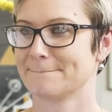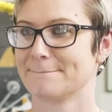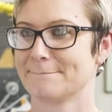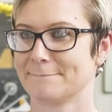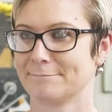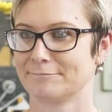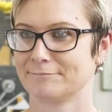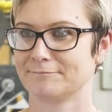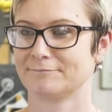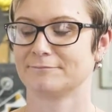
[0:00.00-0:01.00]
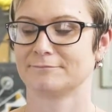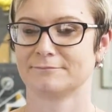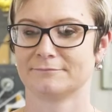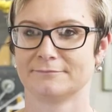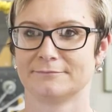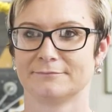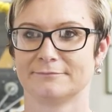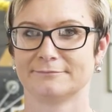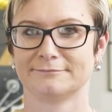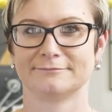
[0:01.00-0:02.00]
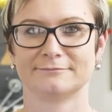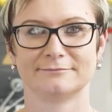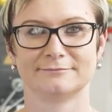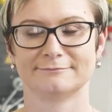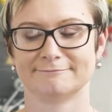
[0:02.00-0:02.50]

(not speaking)